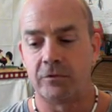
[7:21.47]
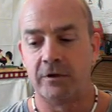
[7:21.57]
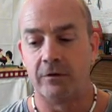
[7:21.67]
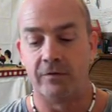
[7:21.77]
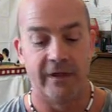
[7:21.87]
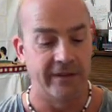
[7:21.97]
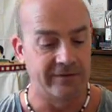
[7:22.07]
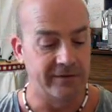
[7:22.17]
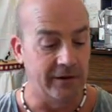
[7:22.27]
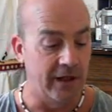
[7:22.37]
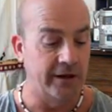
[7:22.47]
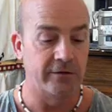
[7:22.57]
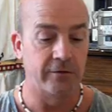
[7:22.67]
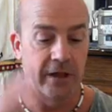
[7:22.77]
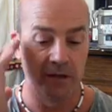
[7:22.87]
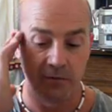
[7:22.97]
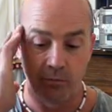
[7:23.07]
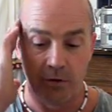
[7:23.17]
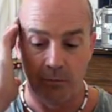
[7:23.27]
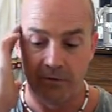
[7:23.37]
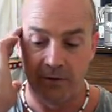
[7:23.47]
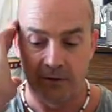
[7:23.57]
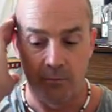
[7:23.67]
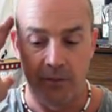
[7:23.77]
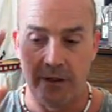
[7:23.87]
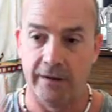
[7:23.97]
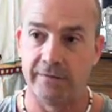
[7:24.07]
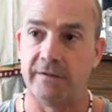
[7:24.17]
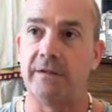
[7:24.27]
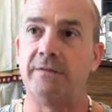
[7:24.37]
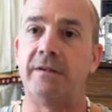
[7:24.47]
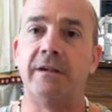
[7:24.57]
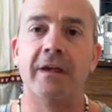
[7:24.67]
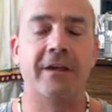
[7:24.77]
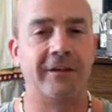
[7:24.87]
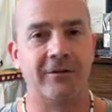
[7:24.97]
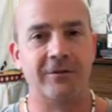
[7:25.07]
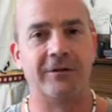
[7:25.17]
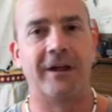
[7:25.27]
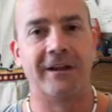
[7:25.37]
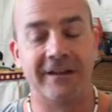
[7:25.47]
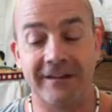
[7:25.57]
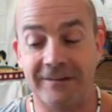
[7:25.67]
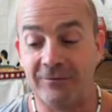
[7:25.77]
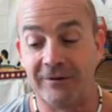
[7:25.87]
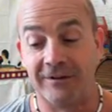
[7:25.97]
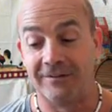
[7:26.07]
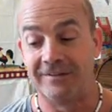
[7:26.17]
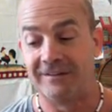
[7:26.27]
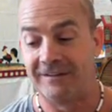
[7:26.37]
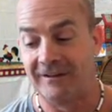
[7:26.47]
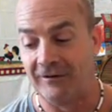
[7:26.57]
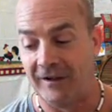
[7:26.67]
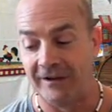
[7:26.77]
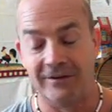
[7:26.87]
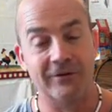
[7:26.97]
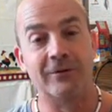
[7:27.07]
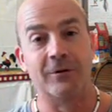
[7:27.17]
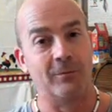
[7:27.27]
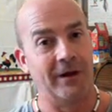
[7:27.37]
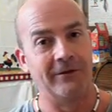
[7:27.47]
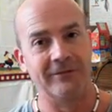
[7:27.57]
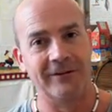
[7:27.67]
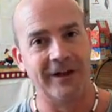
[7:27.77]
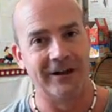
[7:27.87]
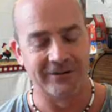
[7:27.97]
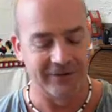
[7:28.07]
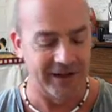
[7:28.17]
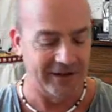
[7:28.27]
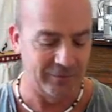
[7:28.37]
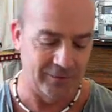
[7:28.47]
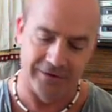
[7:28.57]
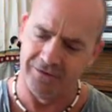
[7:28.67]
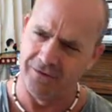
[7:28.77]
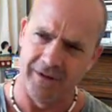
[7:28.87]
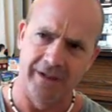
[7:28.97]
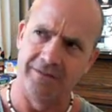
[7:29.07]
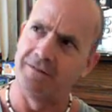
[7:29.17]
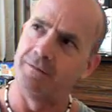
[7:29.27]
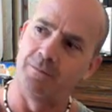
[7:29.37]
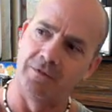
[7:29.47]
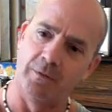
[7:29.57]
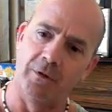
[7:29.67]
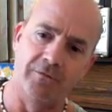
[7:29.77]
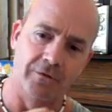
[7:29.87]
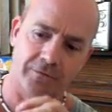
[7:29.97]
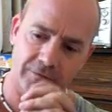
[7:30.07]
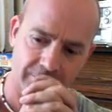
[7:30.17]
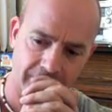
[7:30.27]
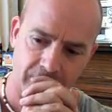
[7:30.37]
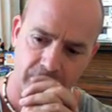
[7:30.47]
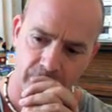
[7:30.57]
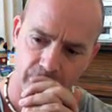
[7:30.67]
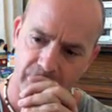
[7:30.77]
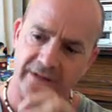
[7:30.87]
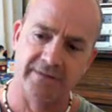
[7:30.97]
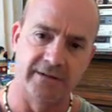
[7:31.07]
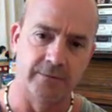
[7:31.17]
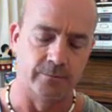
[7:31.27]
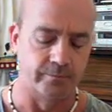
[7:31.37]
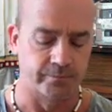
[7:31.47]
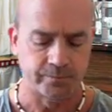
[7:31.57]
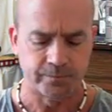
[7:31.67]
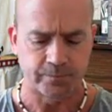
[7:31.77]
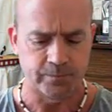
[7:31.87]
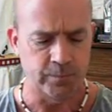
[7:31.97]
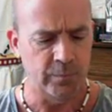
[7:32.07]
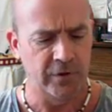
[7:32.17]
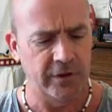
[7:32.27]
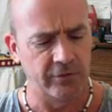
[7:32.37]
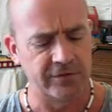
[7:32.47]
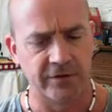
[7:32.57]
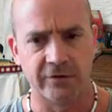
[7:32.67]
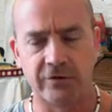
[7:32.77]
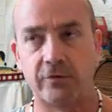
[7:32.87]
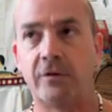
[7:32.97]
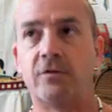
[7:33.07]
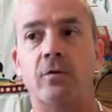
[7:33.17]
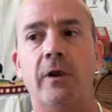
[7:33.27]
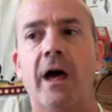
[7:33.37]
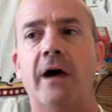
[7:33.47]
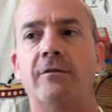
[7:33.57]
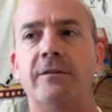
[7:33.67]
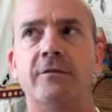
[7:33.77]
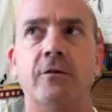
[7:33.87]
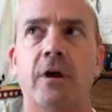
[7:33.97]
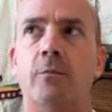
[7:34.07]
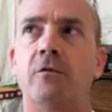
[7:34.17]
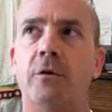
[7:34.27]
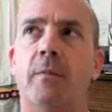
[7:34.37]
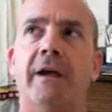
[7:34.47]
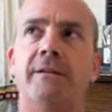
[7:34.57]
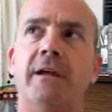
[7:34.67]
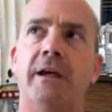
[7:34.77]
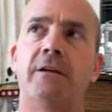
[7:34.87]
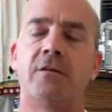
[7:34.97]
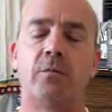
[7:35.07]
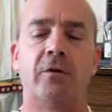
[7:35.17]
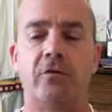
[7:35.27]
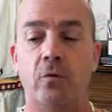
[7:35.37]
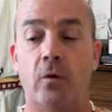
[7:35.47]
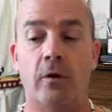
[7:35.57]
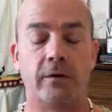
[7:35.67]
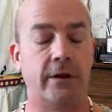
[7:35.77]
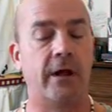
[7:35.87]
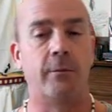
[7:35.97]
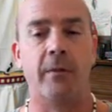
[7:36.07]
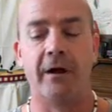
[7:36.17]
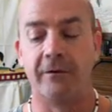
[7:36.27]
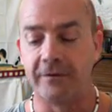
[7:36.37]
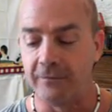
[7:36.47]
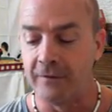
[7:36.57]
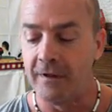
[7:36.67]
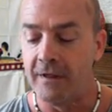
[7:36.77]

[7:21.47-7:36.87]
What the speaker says: That's a lot of you guys are probably thinking, man, that's easy. You got it easy, because, I do compared to a lot of you guys, because you guys, some of you are so busy, such stressful lives, and you're able to maintain a spiritual walk, and I admire you.